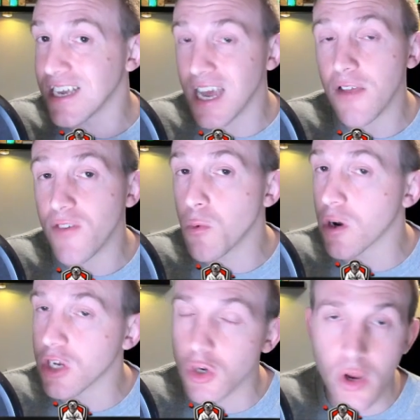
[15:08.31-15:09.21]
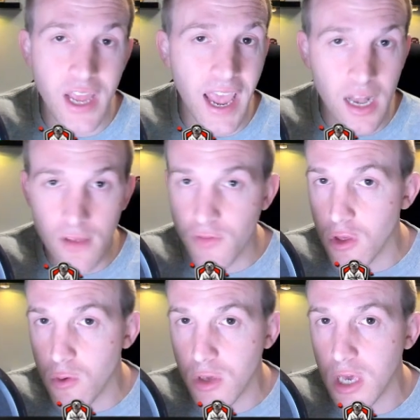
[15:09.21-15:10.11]
Again, if you want to join any of
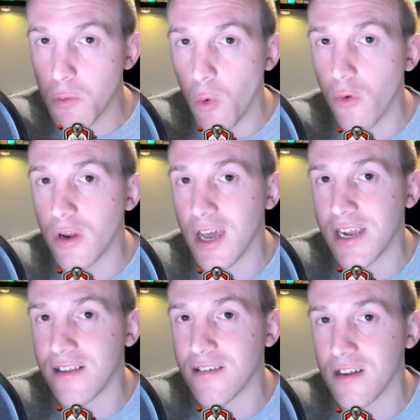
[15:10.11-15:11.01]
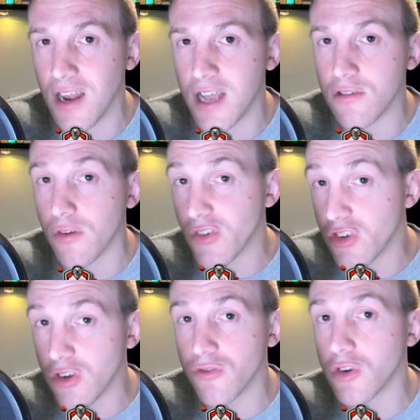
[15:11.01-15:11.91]
the UK War Alliance clans,
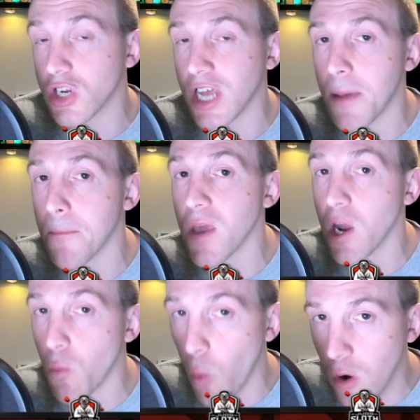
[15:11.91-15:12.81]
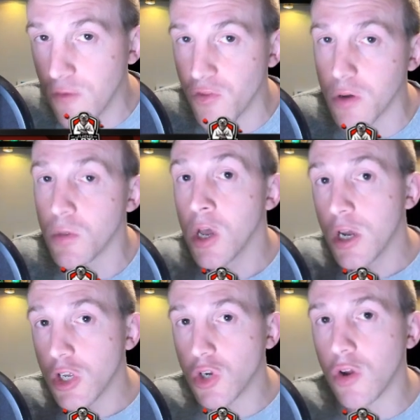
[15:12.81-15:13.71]
obviously Crunch Time being one of them,
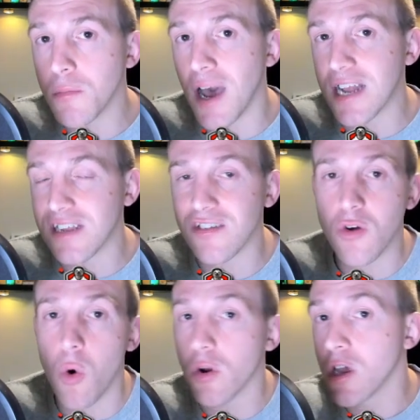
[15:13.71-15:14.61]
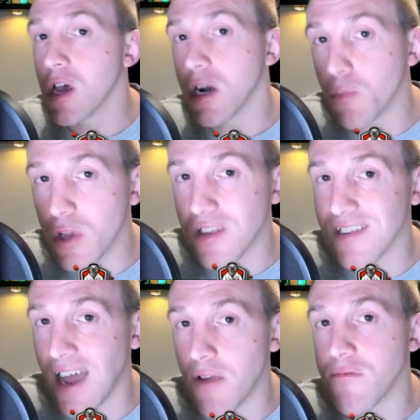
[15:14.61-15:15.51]
join my Discord and
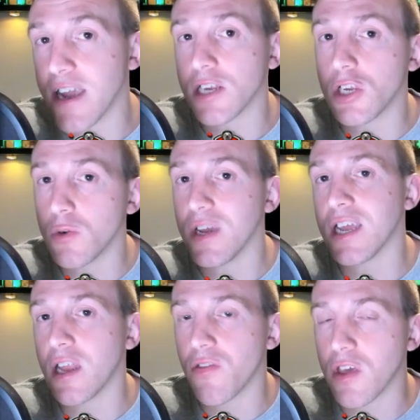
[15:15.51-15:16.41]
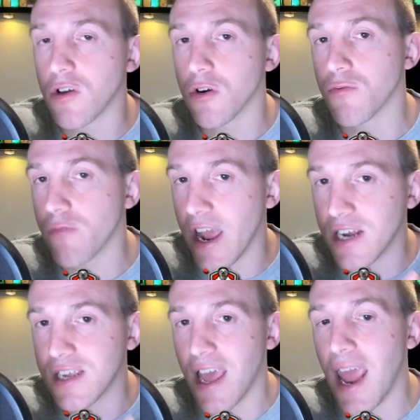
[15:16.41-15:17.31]
we'll direct you in the
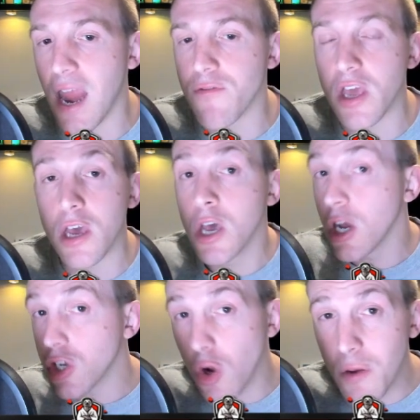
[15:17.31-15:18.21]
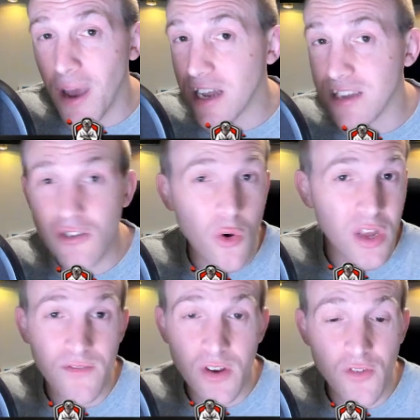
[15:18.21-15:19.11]
correct area. Join my
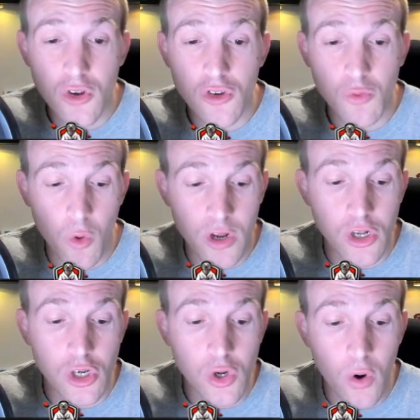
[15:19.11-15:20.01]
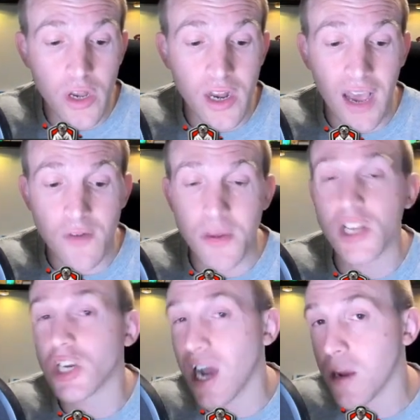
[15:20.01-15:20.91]
Discord even if you just want to join and have a
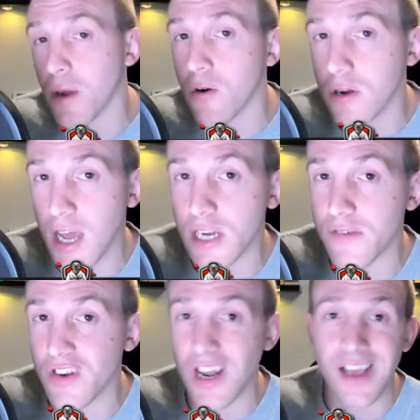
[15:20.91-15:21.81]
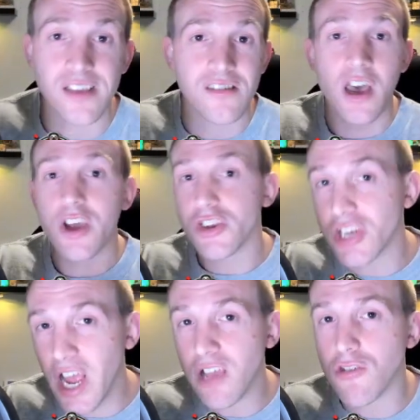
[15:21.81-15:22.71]
bit chat about Clash of Clans,
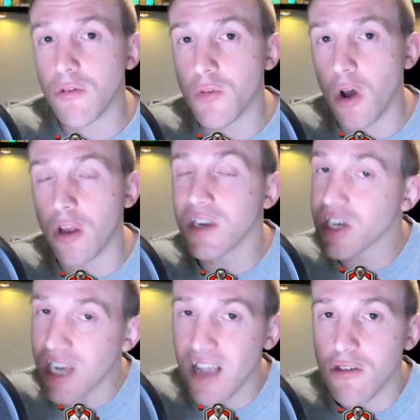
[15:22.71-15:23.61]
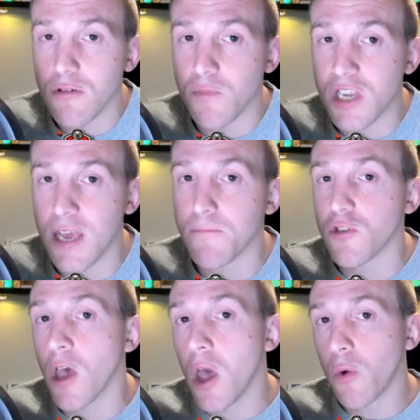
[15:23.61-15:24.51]
share some knowledge, get some
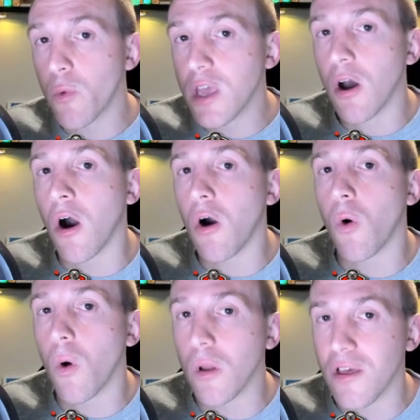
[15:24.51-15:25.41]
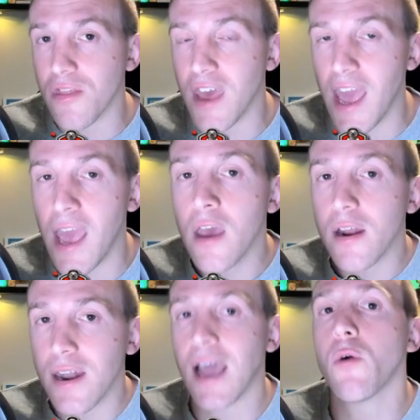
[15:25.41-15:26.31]
tips. We are all there.
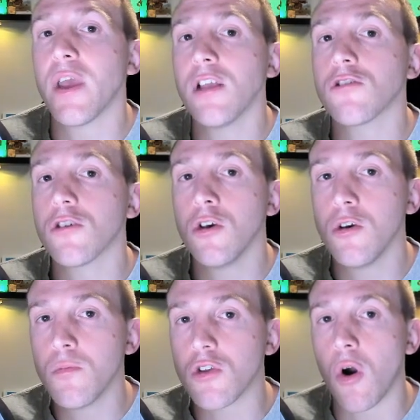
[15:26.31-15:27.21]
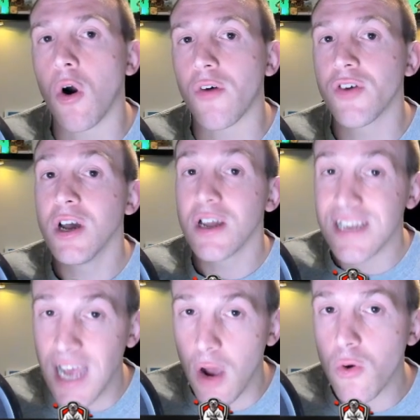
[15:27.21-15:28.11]
Now, in terms of
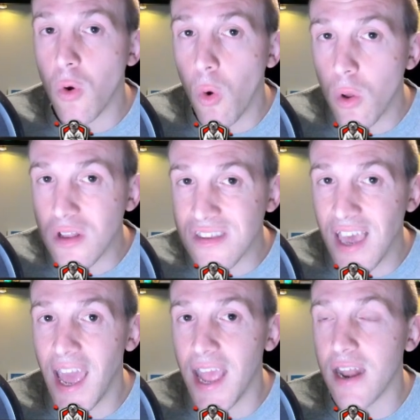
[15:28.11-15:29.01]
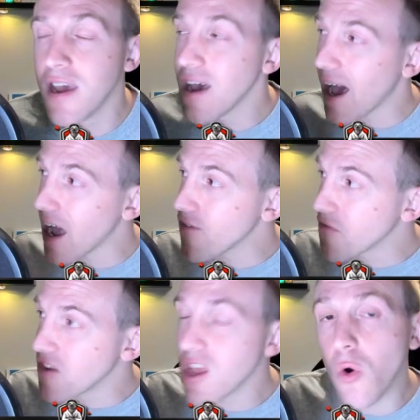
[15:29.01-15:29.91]
Town Hall 10, I have
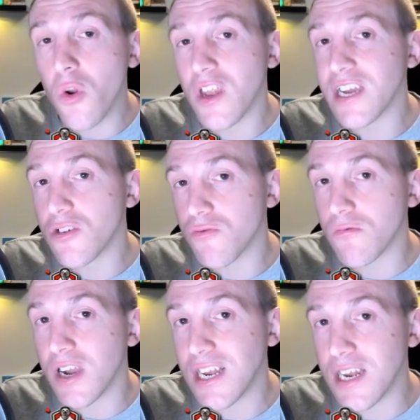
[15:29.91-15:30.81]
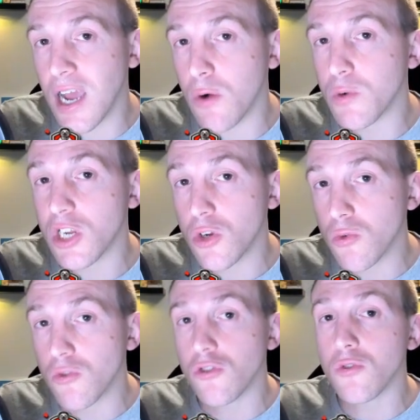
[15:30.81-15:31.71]
a video linked right now which
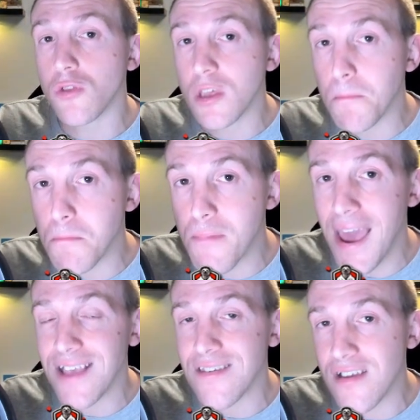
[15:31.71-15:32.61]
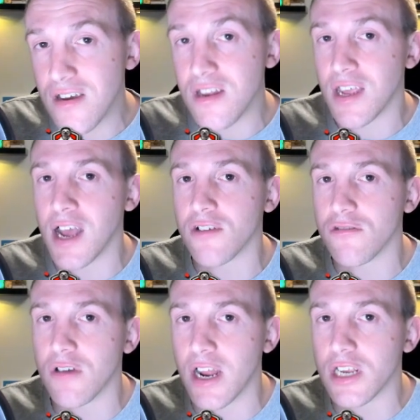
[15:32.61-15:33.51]
shows you the best
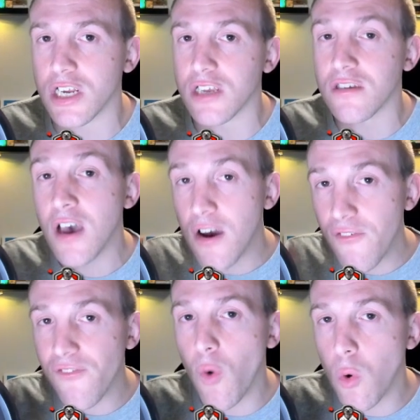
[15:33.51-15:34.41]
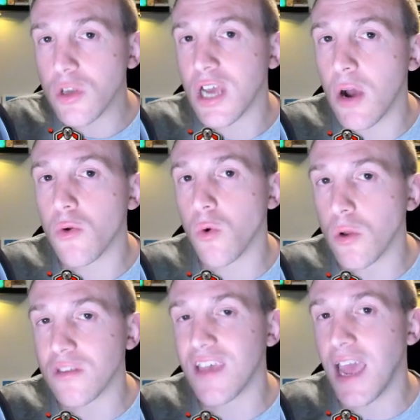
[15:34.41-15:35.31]
attack strategies for Town
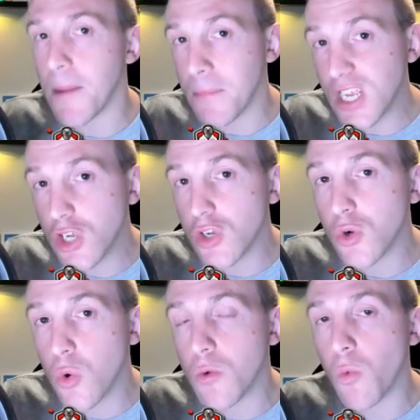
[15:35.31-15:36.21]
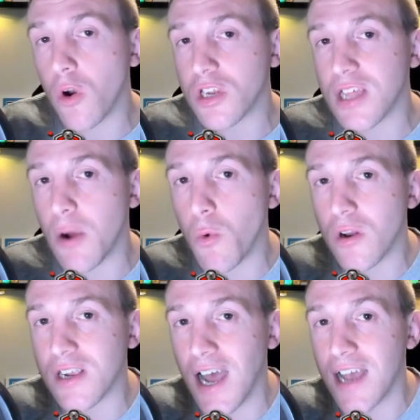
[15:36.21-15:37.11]
Hall 10. Be sure to go and watch that
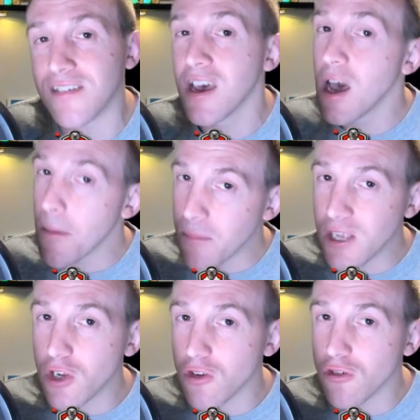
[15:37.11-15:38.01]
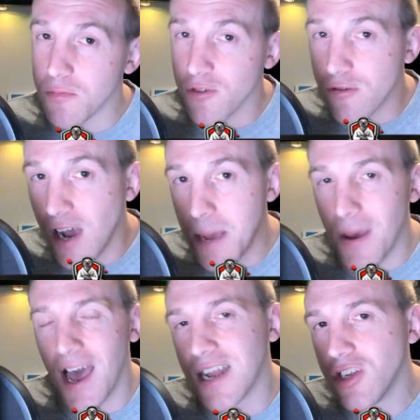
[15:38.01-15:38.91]
one, guys. Be sure to
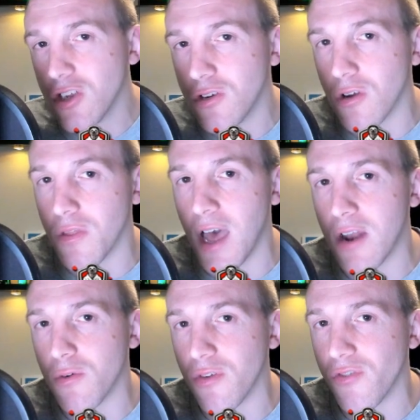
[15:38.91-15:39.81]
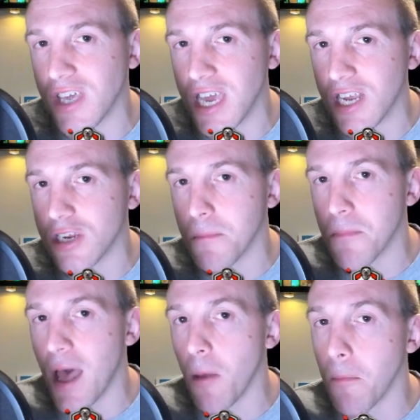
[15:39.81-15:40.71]
subscribe and turn on that notification
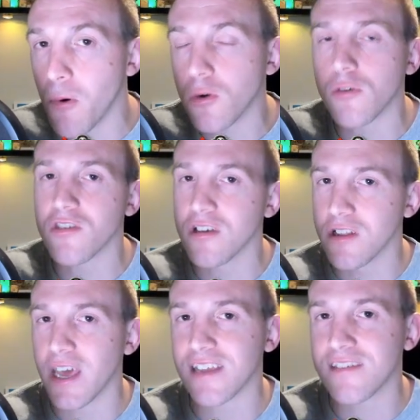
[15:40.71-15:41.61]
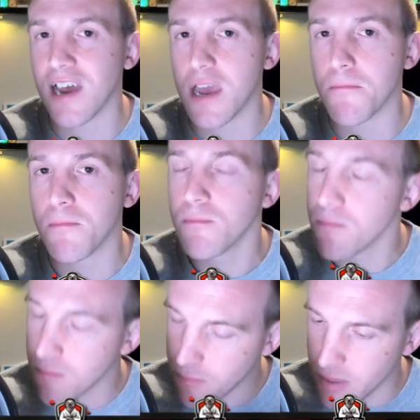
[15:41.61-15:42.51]
bell. But until next time,
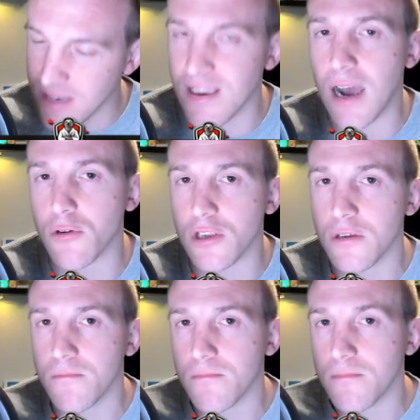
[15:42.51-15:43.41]
peace out.